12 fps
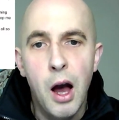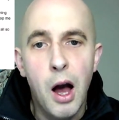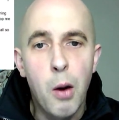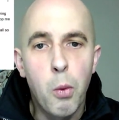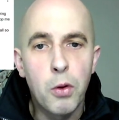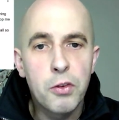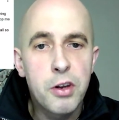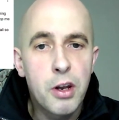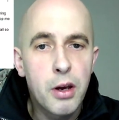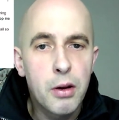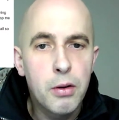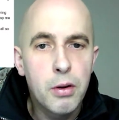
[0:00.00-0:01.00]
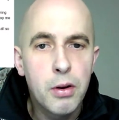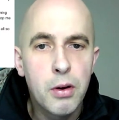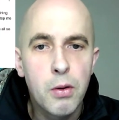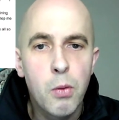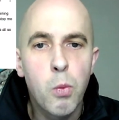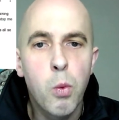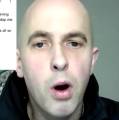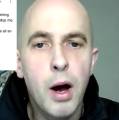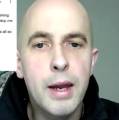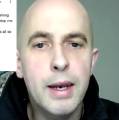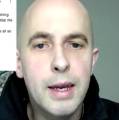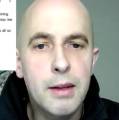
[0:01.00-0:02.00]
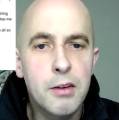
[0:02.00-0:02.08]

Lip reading: I want to know what I need